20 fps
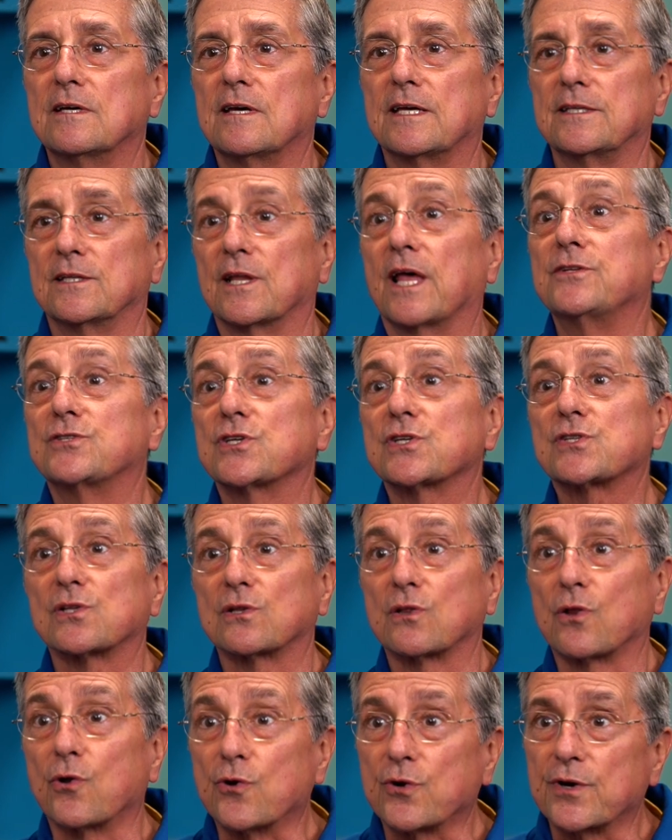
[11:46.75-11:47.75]
and, and just
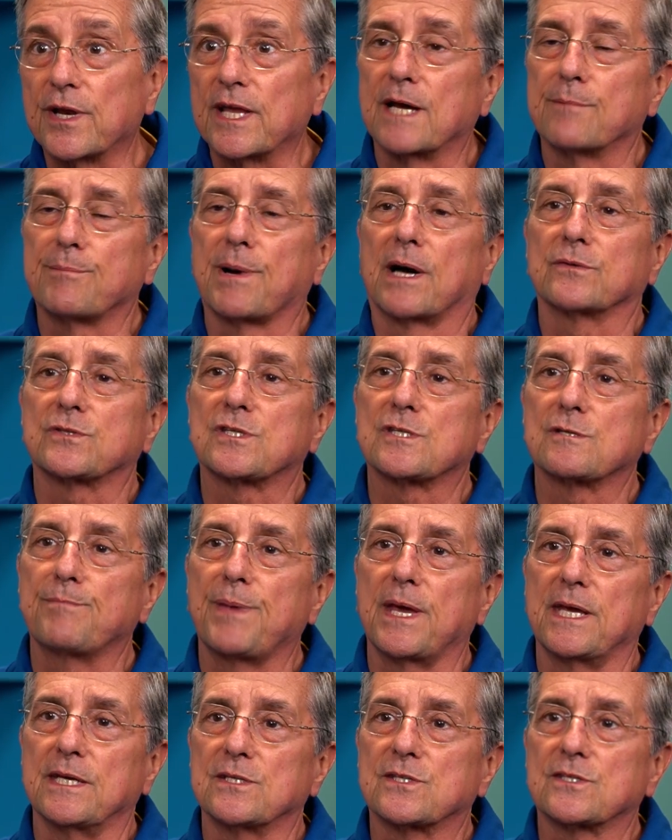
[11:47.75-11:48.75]
learning about
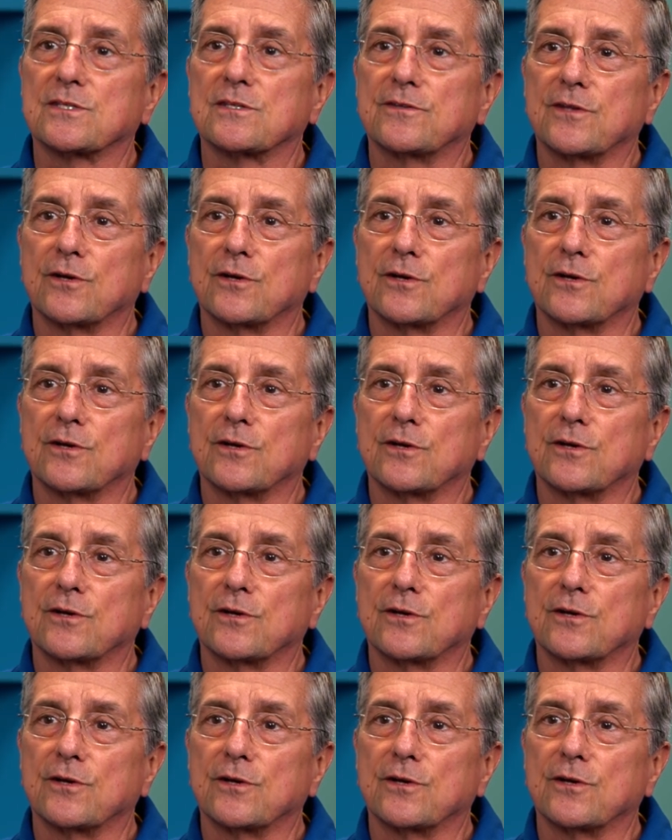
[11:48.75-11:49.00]
space.